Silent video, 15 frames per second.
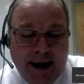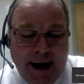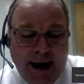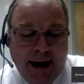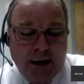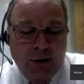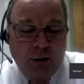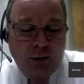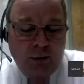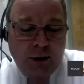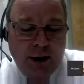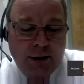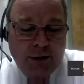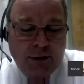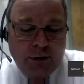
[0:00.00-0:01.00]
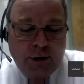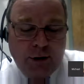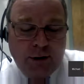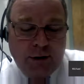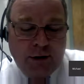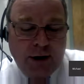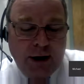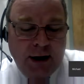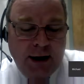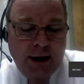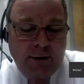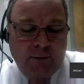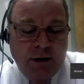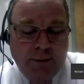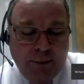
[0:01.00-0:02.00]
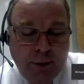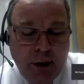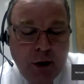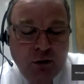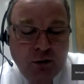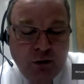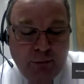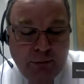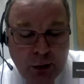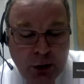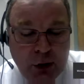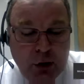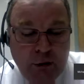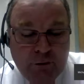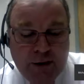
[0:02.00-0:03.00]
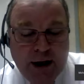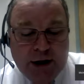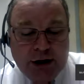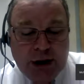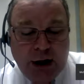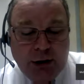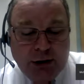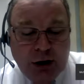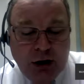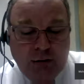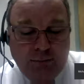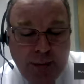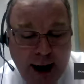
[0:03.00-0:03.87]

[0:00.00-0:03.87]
And with the reproach removed, he shall turn